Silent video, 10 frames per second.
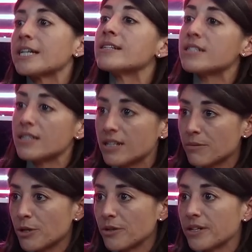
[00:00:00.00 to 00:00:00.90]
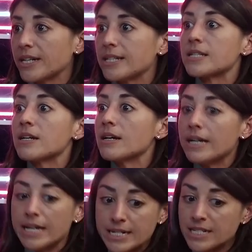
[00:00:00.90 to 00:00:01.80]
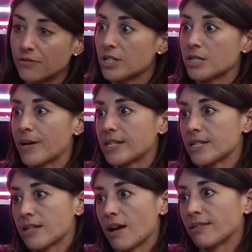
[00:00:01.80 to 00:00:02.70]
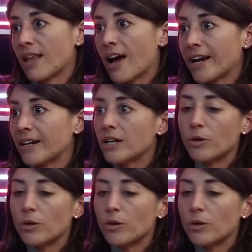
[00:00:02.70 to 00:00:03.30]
into the communities in different spaces online.